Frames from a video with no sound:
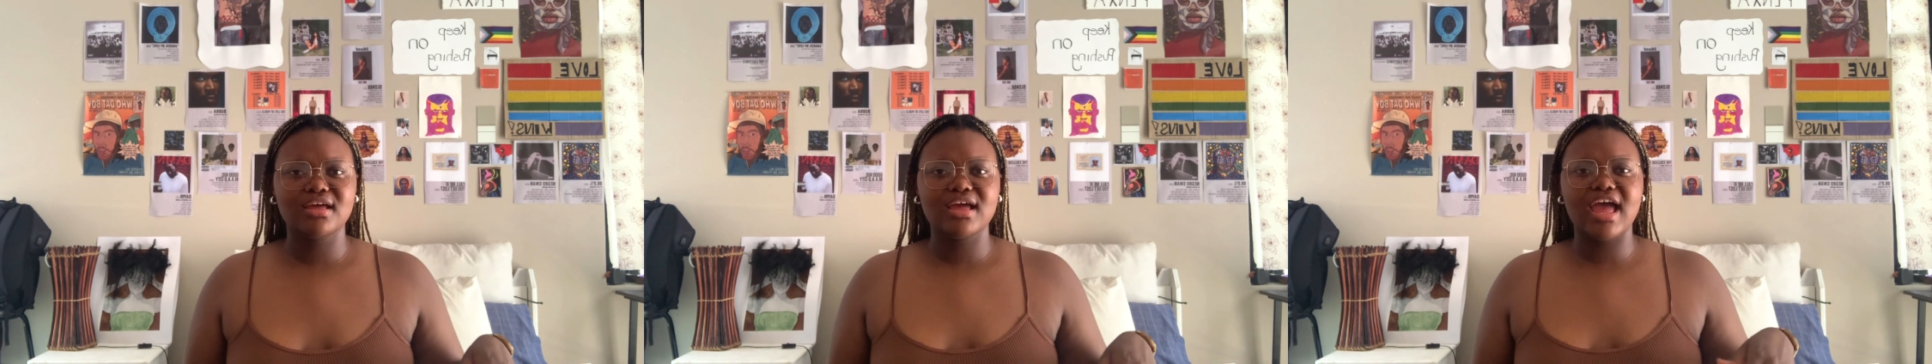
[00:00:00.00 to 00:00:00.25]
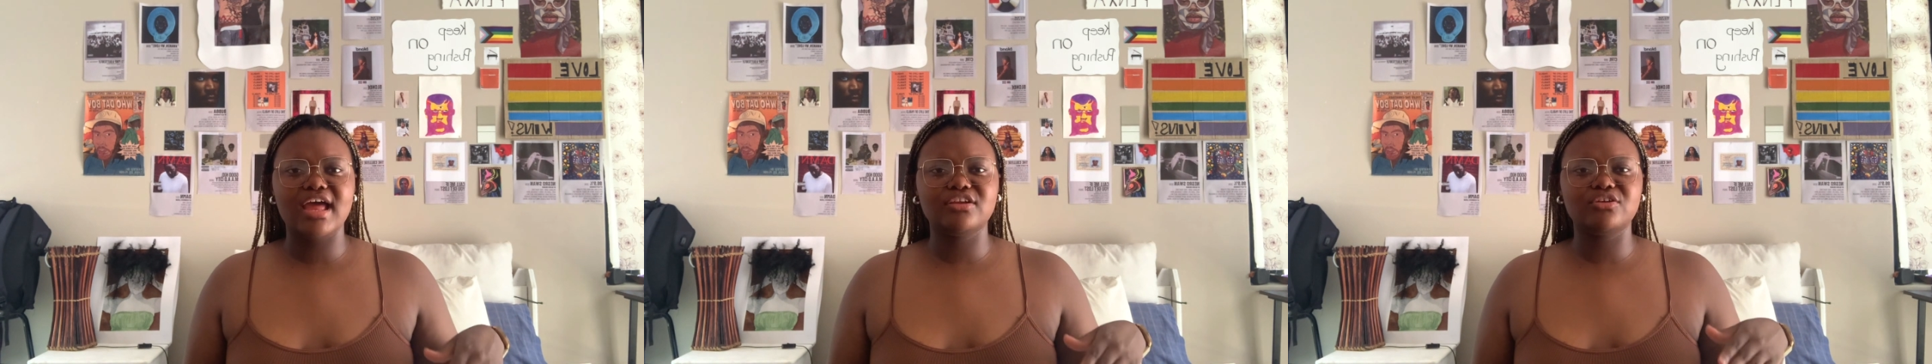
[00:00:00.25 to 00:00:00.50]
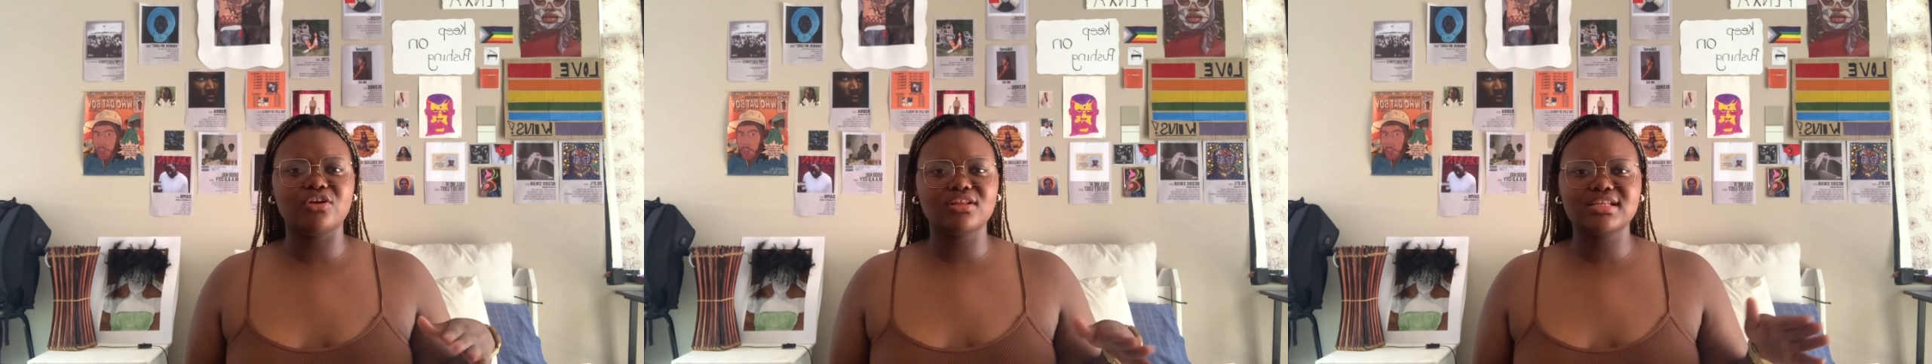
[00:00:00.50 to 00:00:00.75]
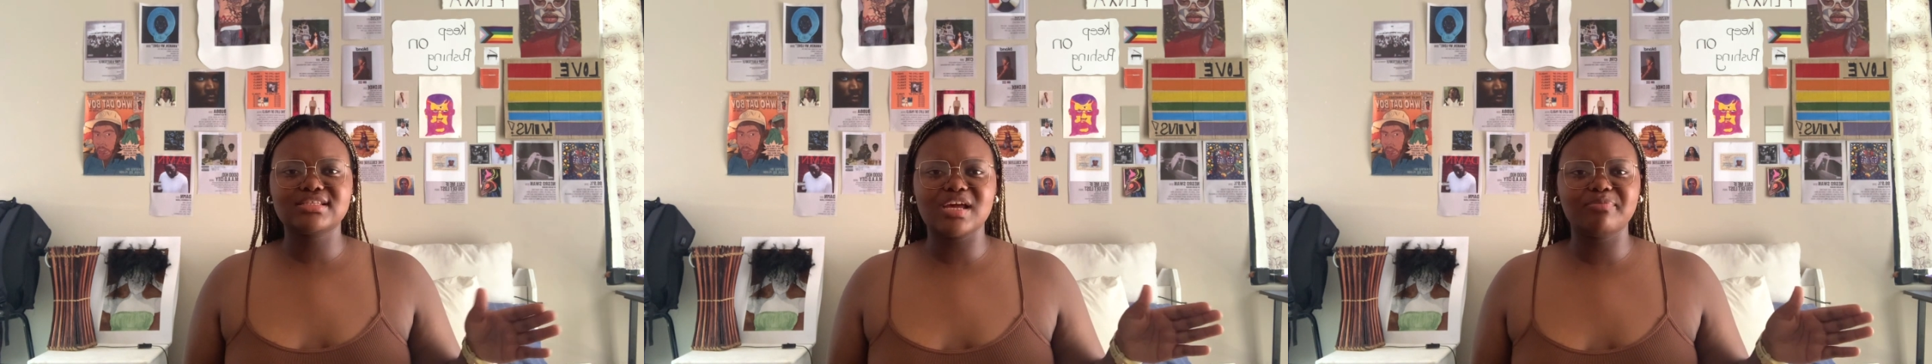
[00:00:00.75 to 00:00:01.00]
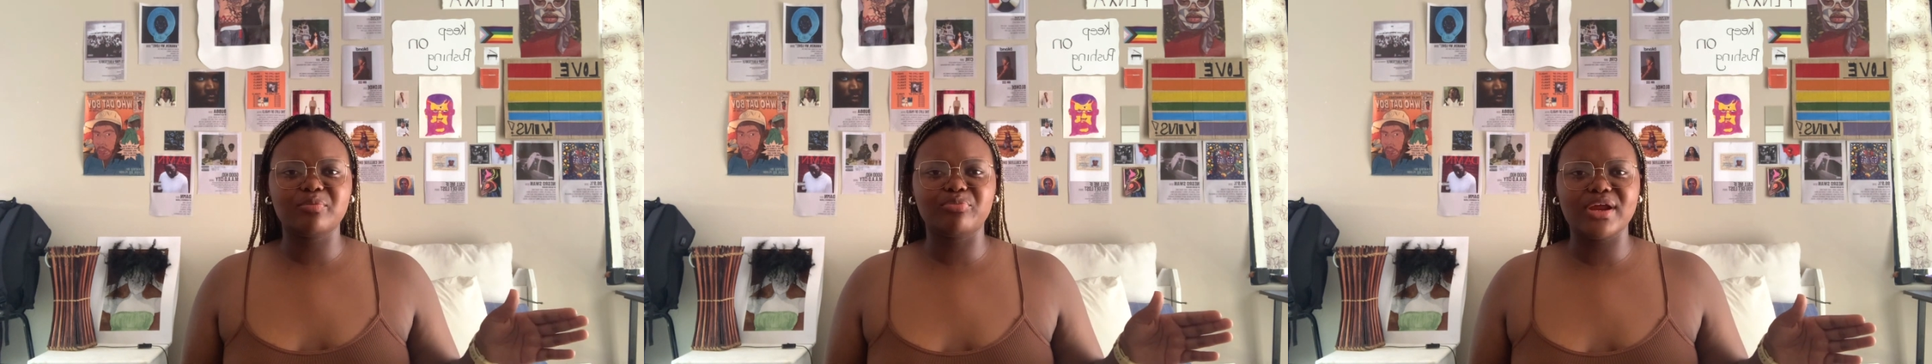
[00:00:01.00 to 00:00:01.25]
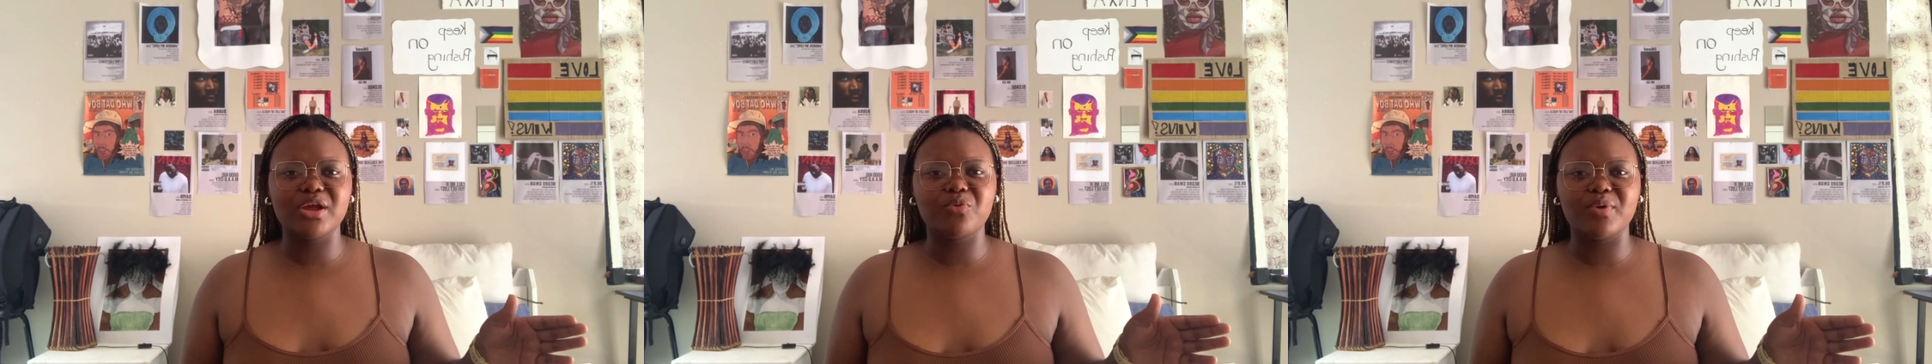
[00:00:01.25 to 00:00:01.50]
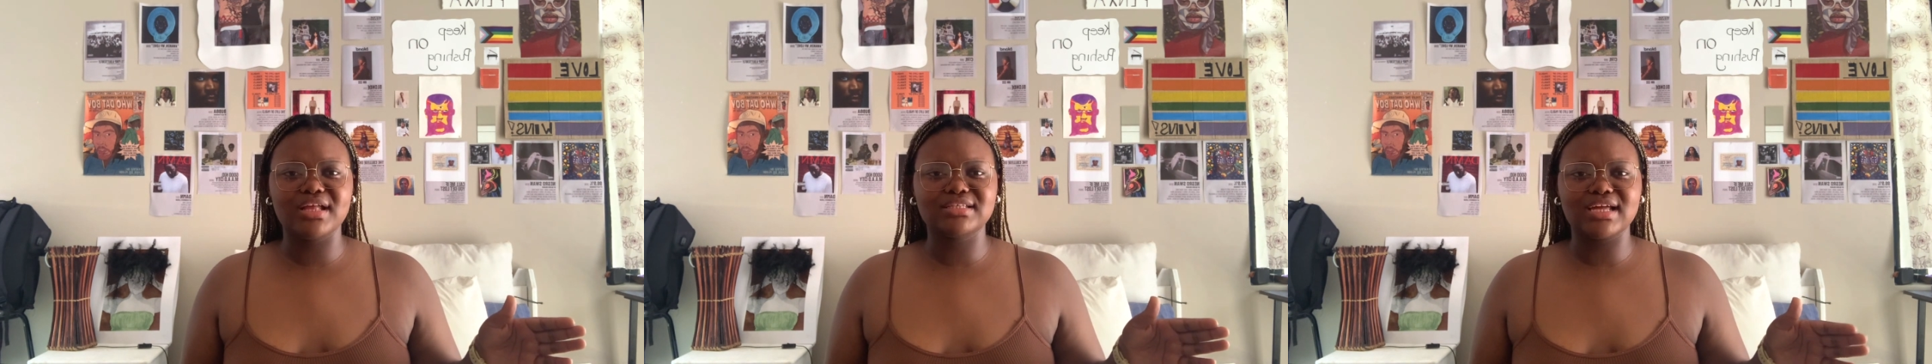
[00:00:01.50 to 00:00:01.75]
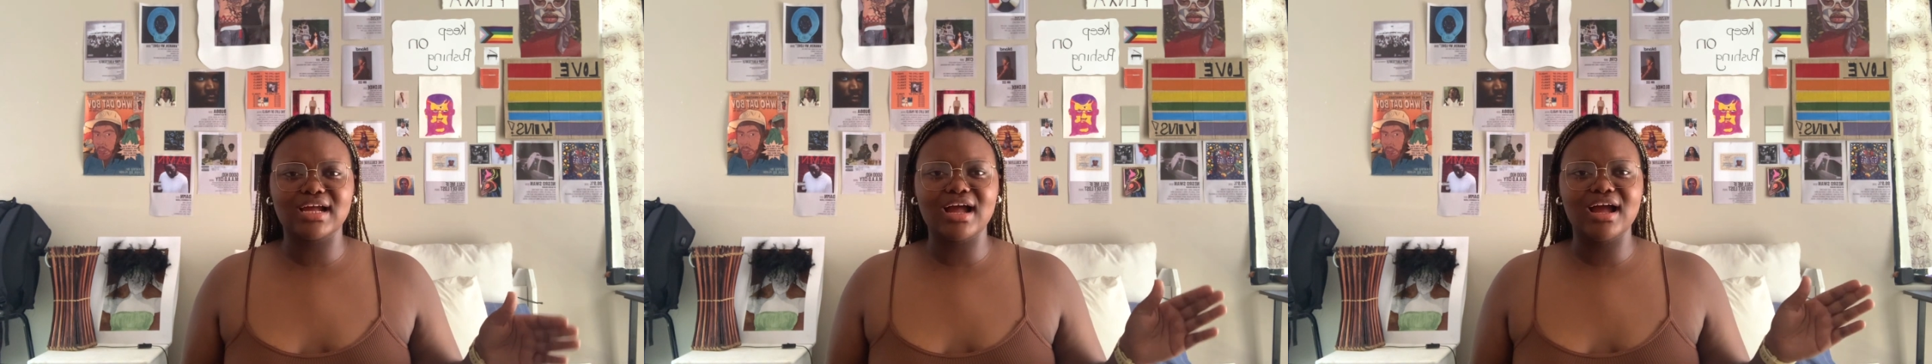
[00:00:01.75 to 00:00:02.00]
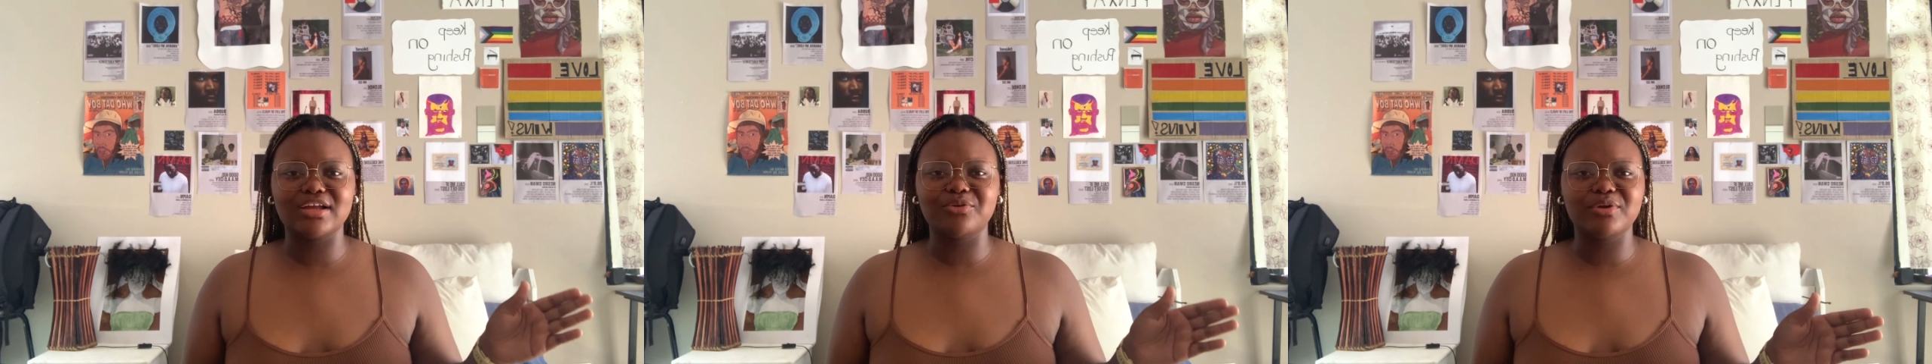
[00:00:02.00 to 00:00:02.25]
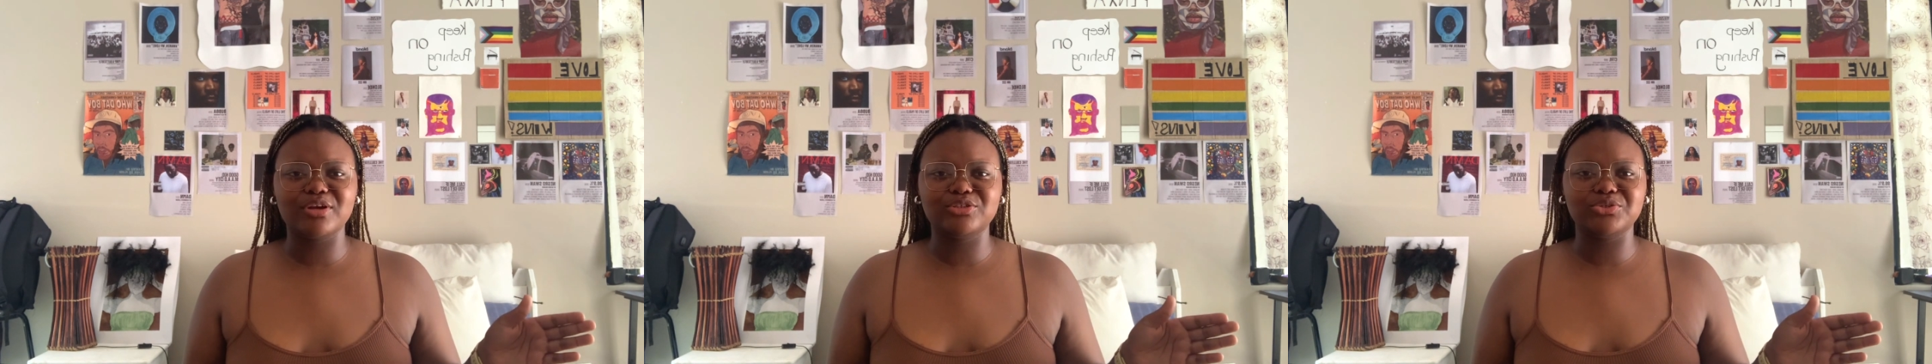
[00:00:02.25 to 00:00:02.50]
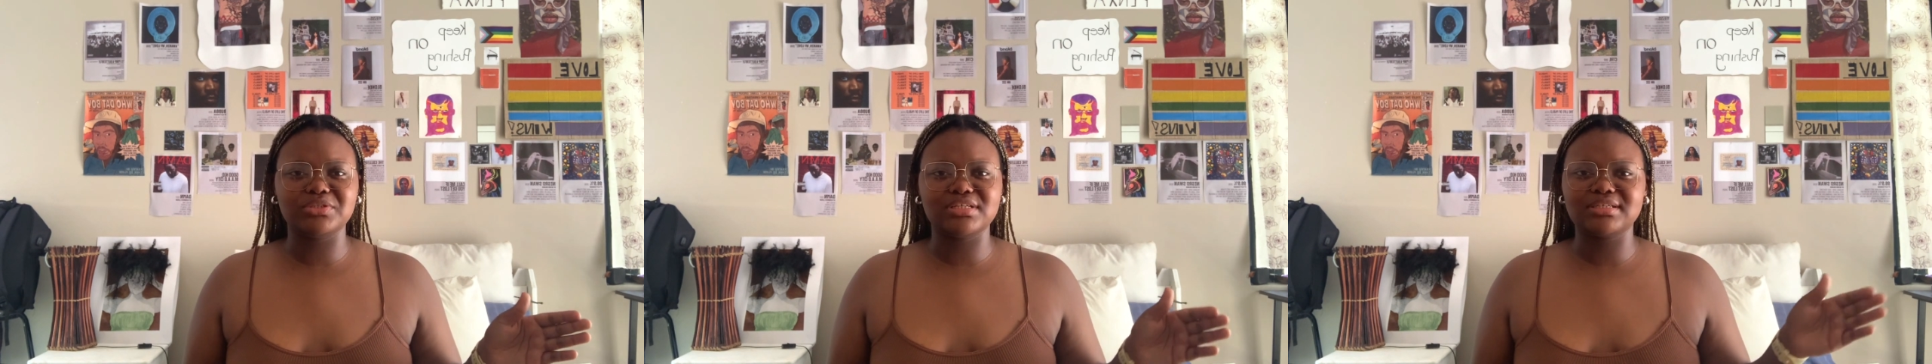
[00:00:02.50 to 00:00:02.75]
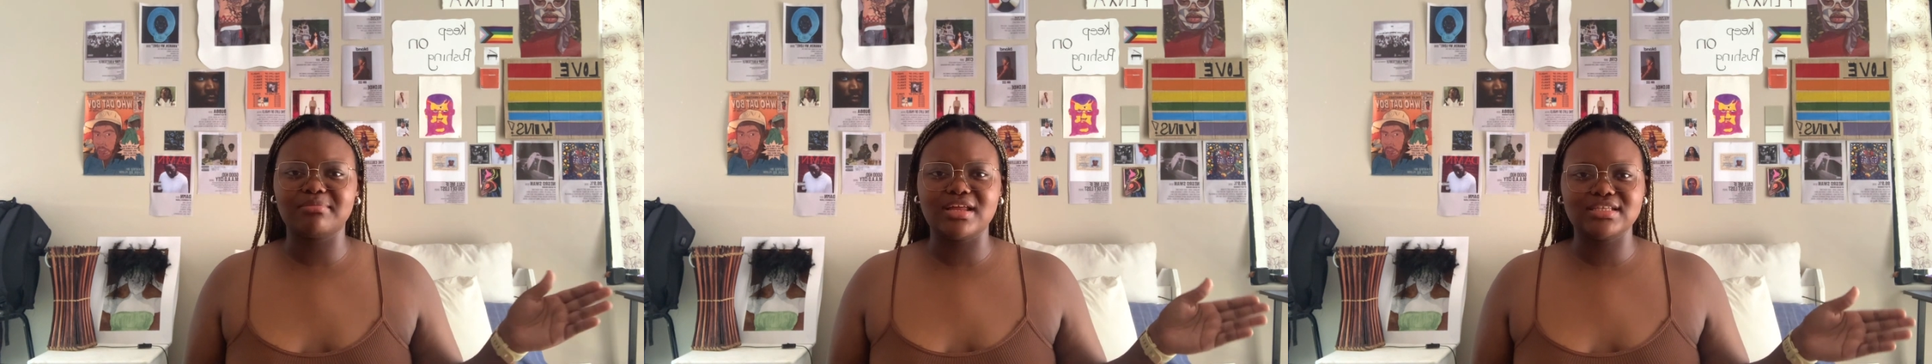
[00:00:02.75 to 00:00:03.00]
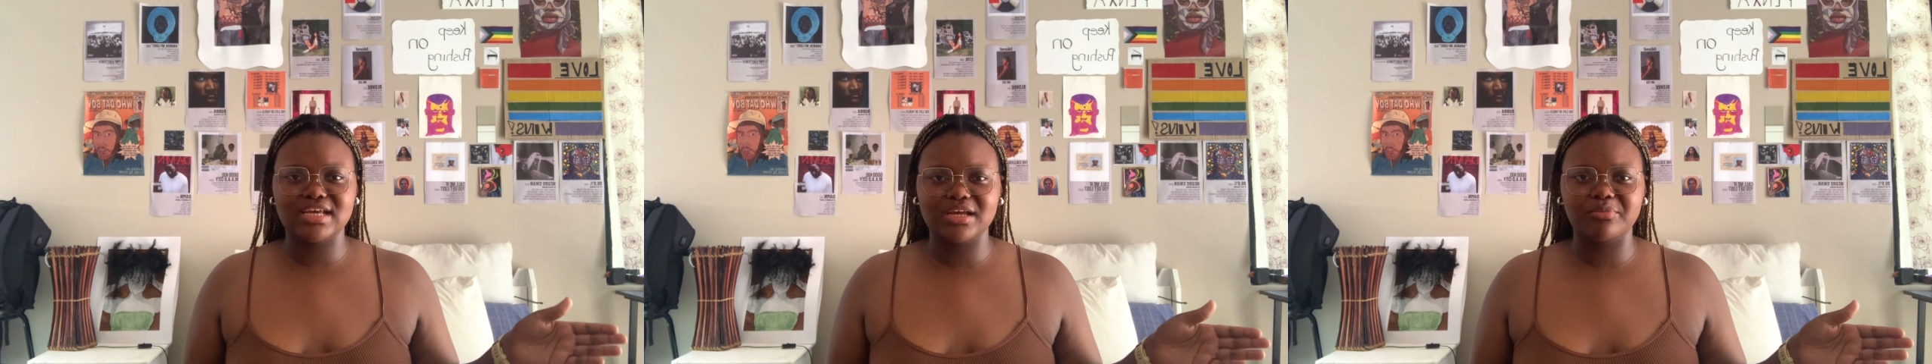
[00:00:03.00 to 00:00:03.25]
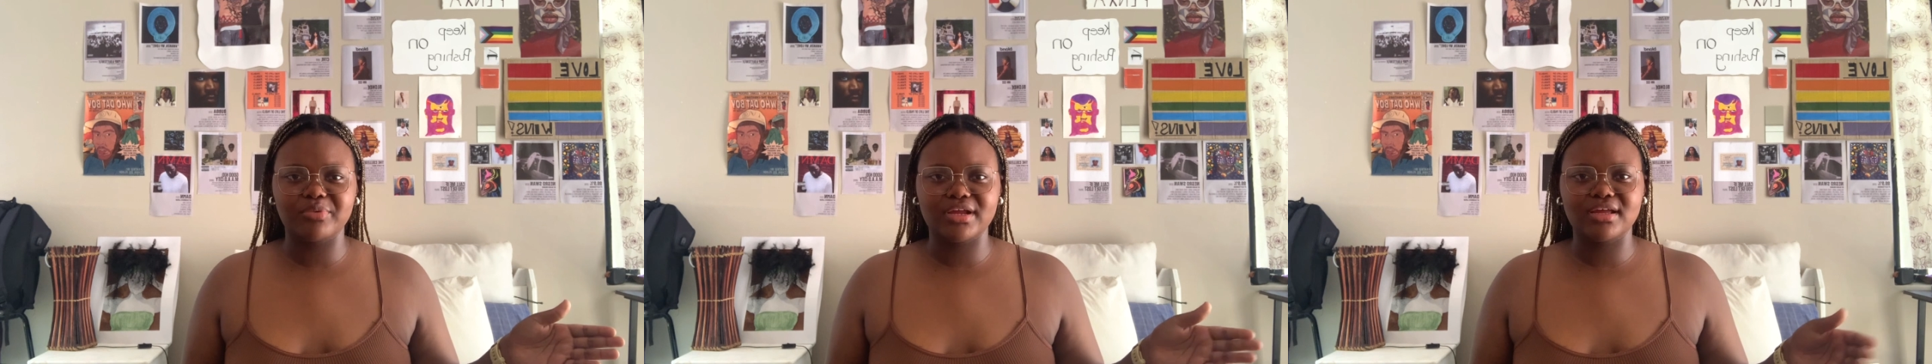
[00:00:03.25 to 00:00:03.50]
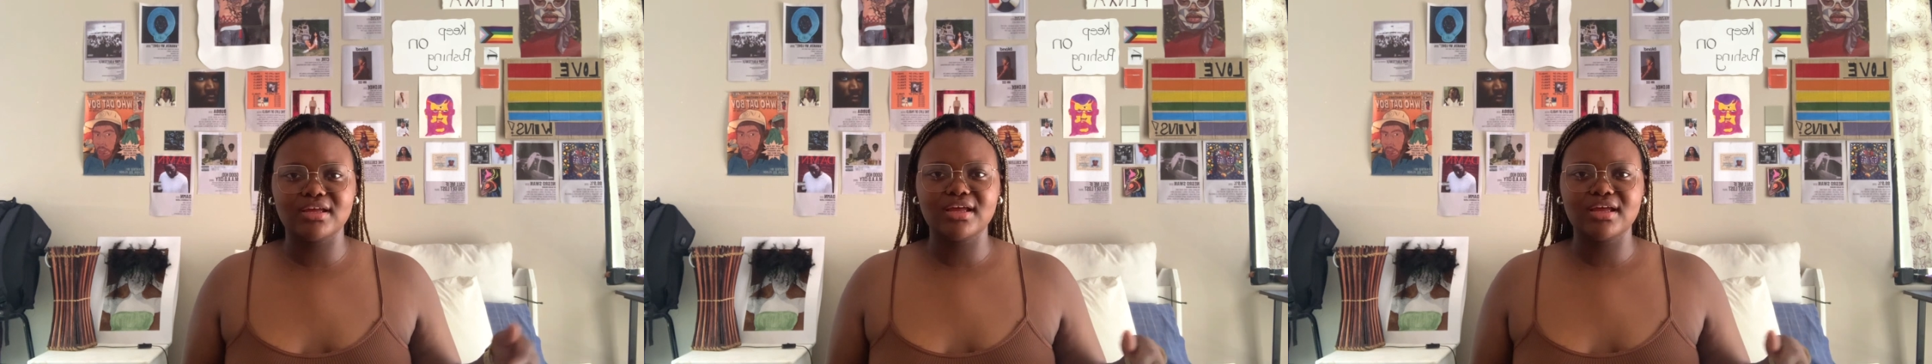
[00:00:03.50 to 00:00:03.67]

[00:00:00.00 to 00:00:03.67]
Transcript: And not the type of break where it's like, I don't want to do this, I'm going to take a break.